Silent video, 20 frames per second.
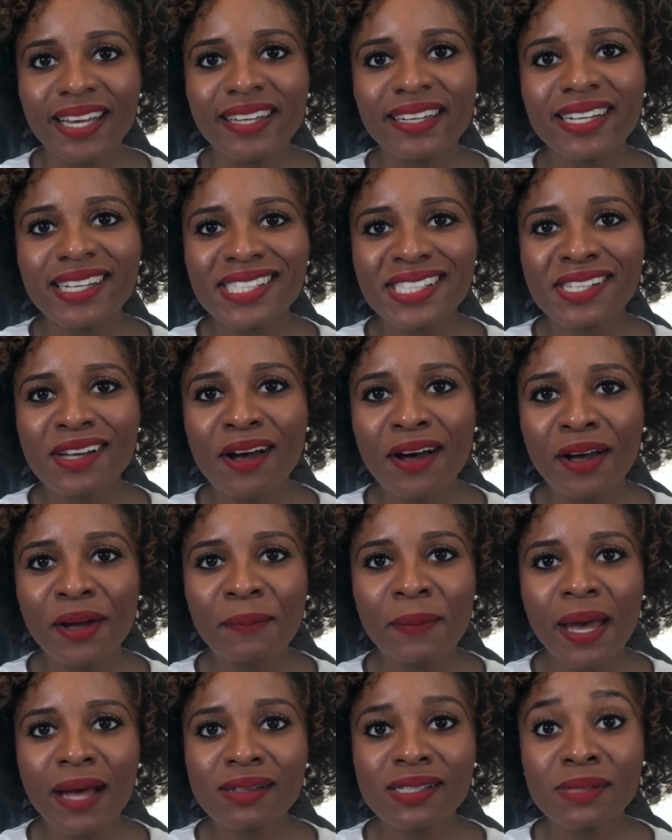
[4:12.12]
Let's talk
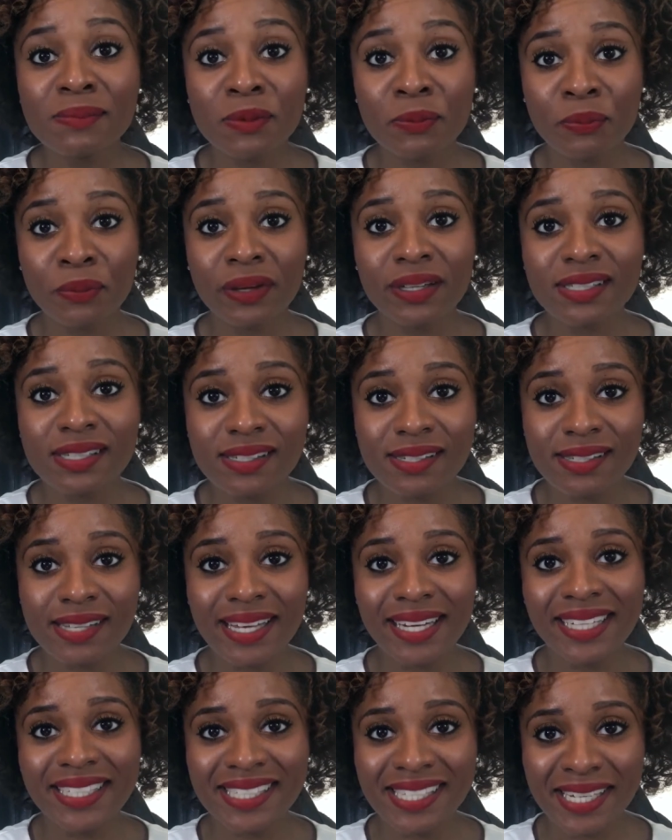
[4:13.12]
about some apprentice
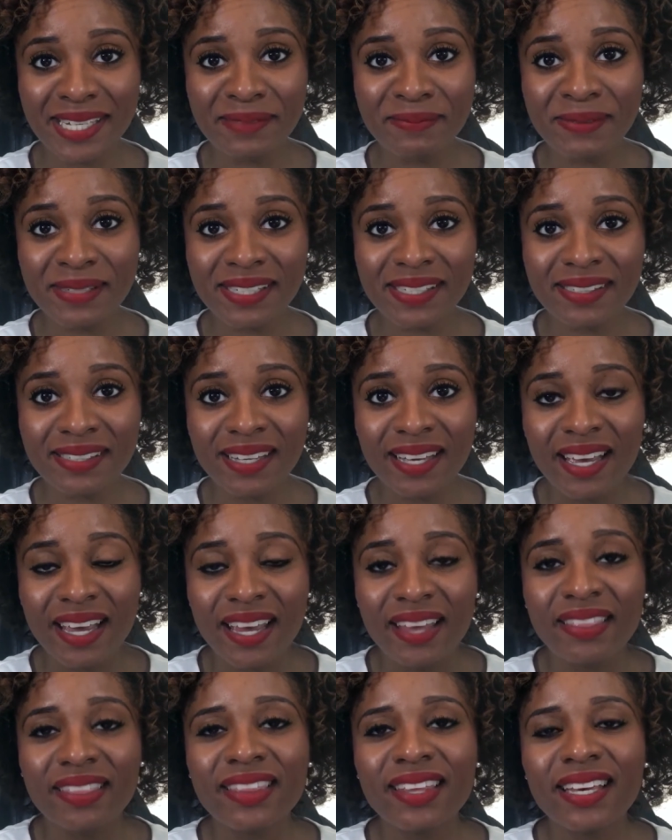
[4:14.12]
study tips.
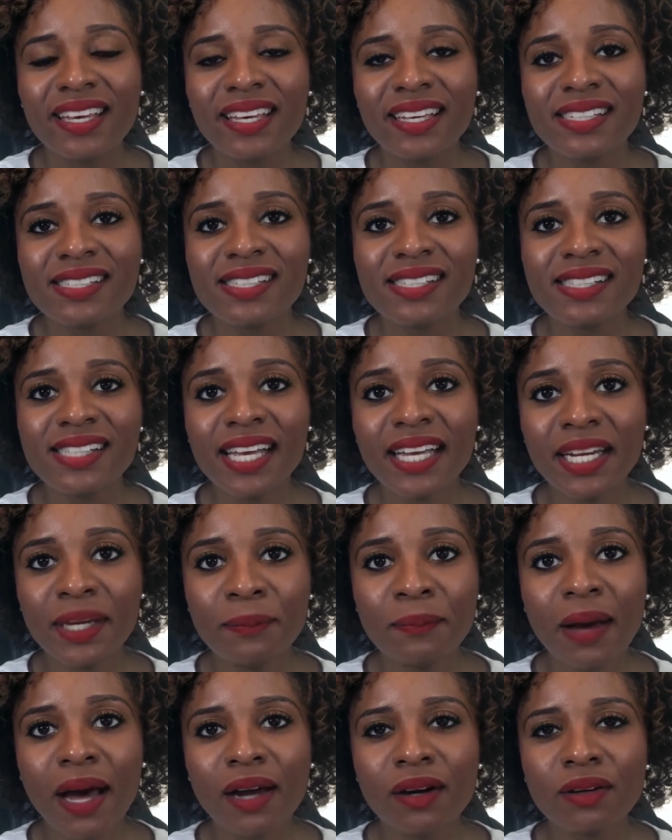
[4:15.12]
The study
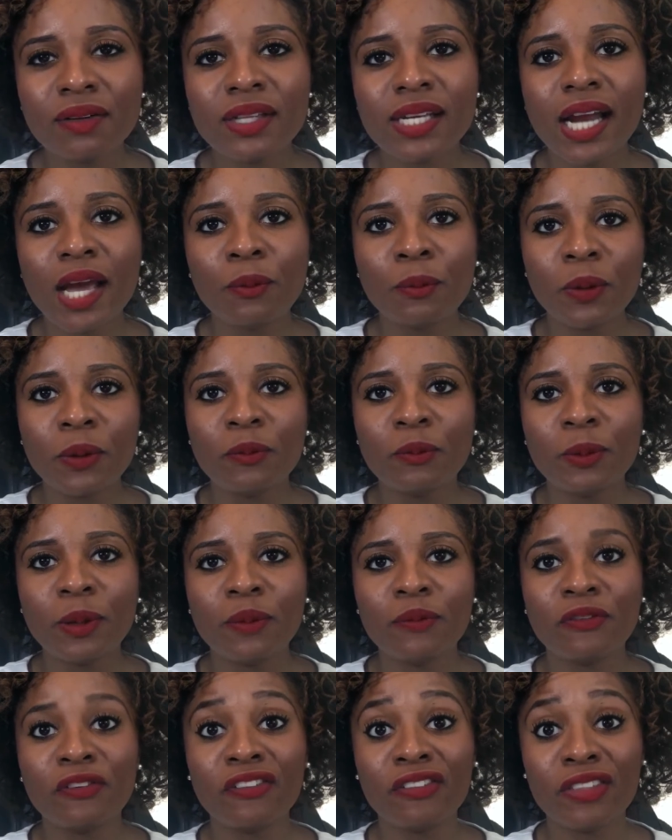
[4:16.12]
model that I went
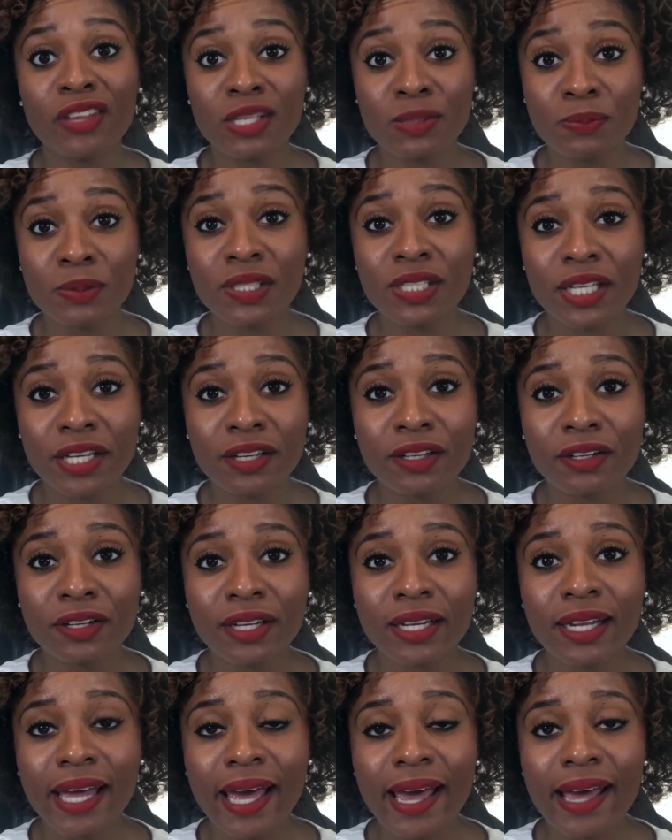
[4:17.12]
with for this particular
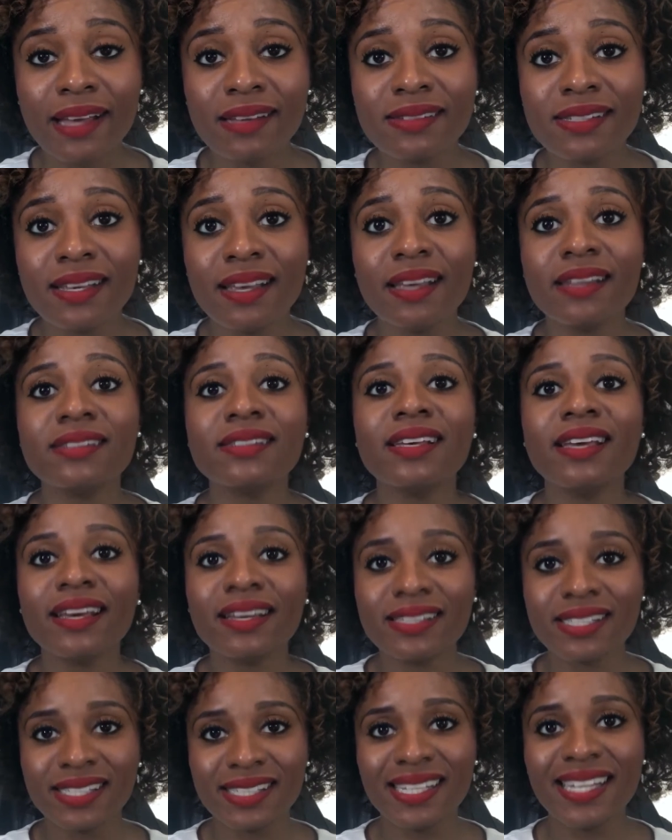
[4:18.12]
class is the
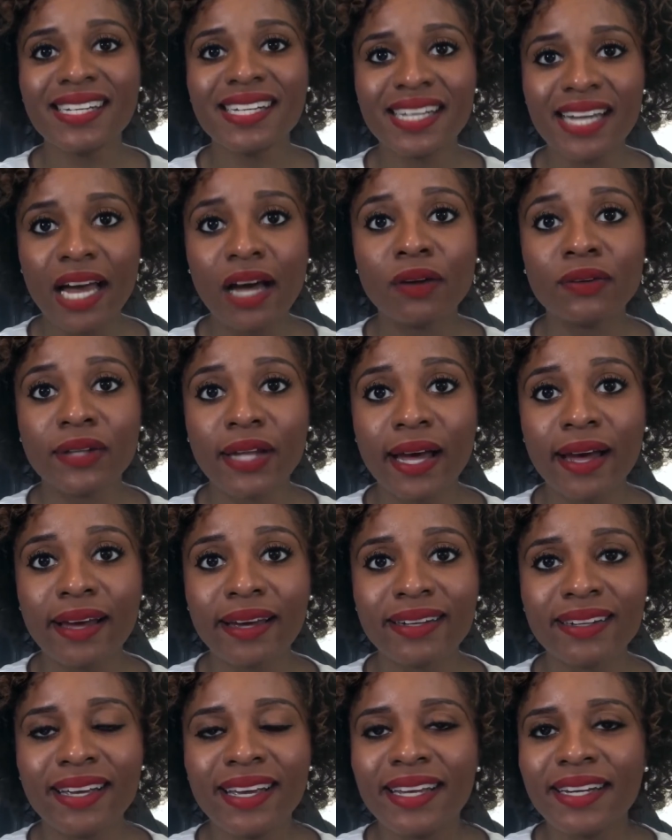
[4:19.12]
extended
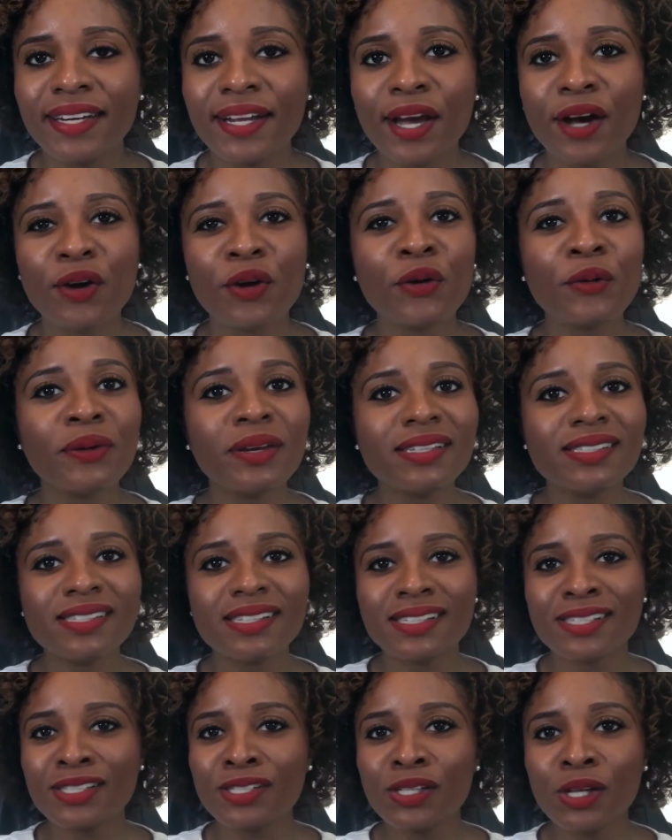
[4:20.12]
outline. Now, Chris
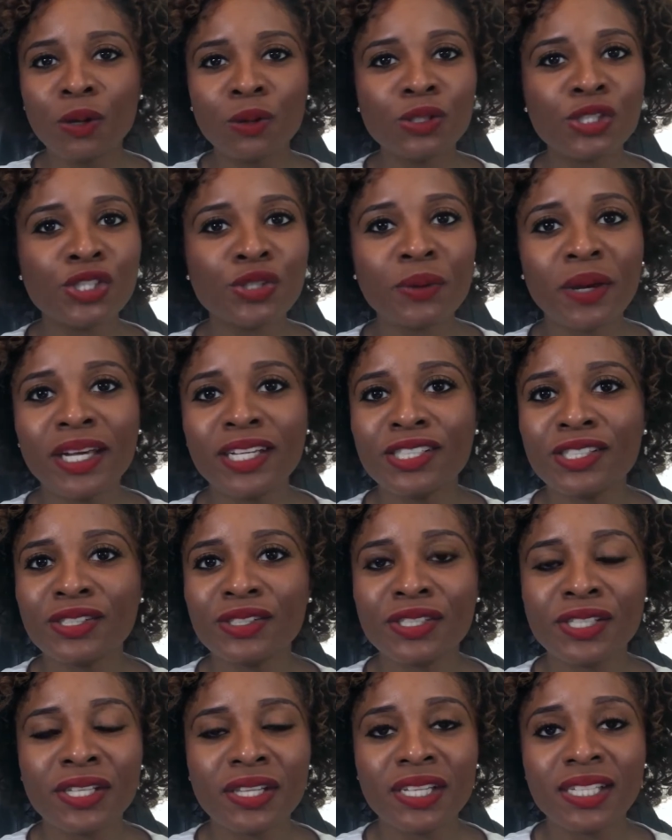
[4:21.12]
is no stranger
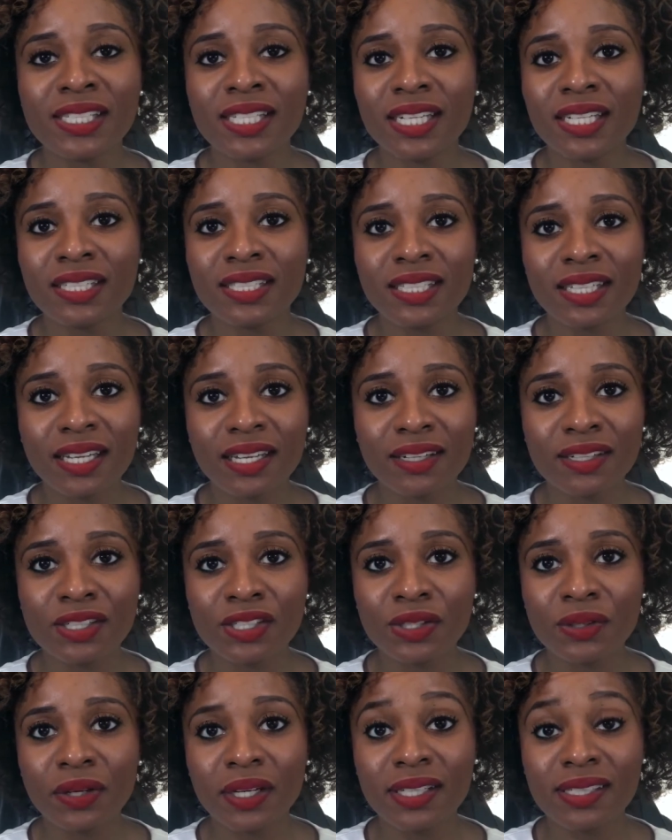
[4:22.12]
to the teaching
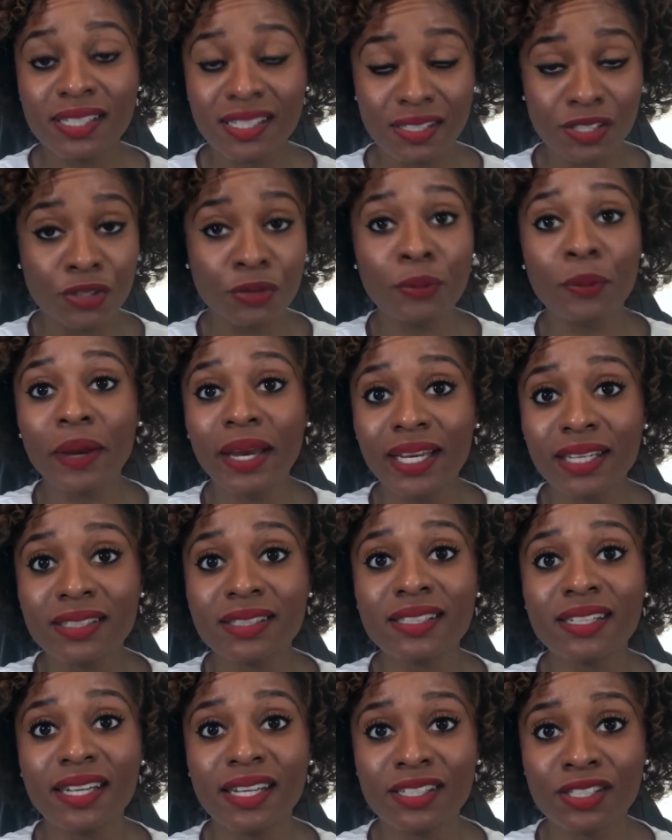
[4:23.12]
industry. He's a
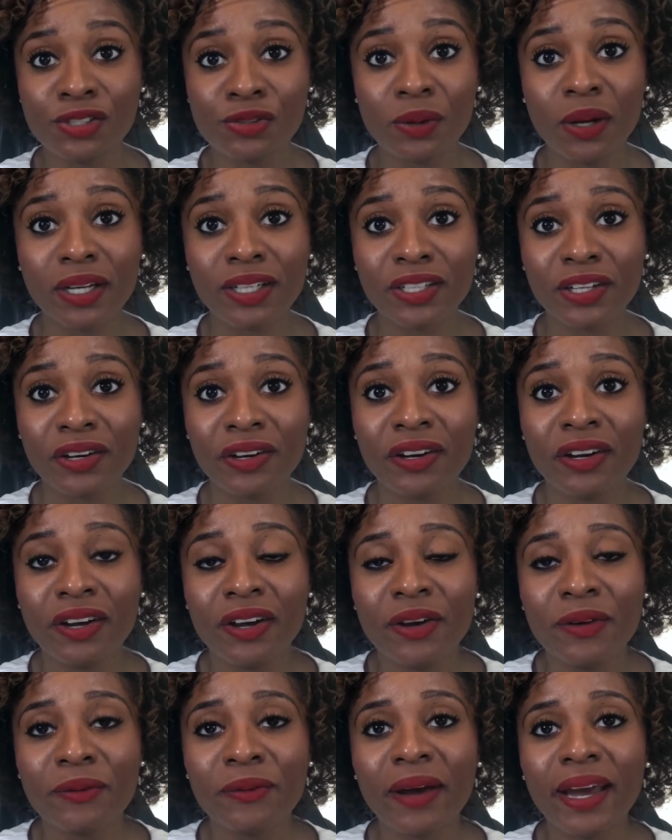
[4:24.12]
trained instructor,
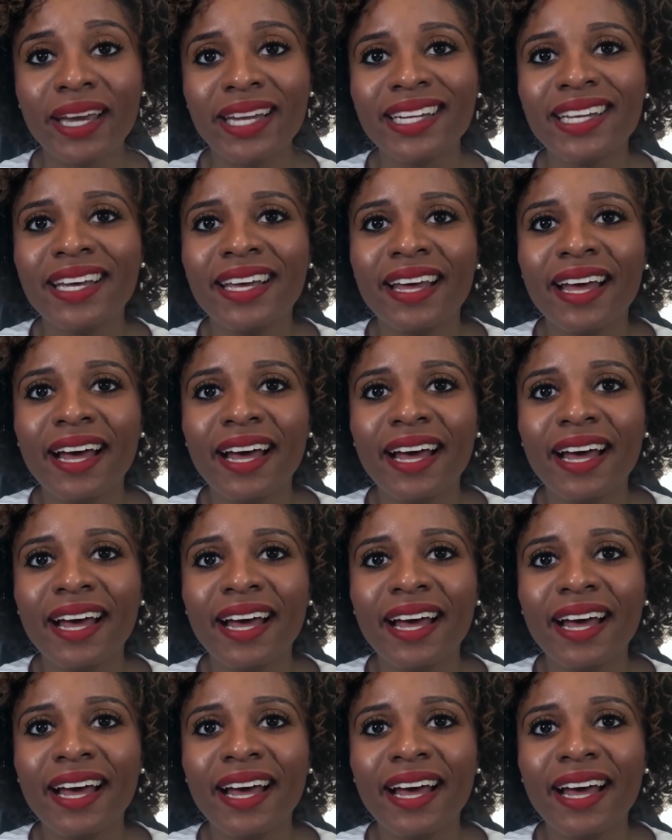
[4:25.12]
right?